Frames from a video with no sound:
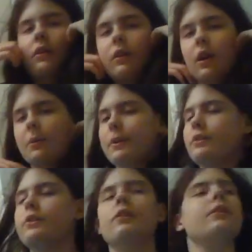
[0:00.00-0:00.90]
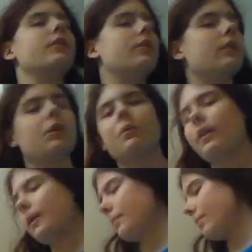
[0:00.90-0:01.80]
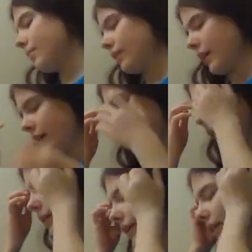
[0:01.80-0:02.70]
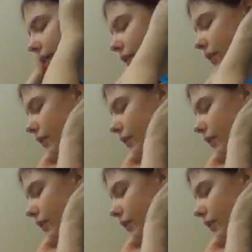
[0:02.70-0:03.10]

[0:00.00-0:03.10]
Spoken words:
a garbage over there. And now we're going to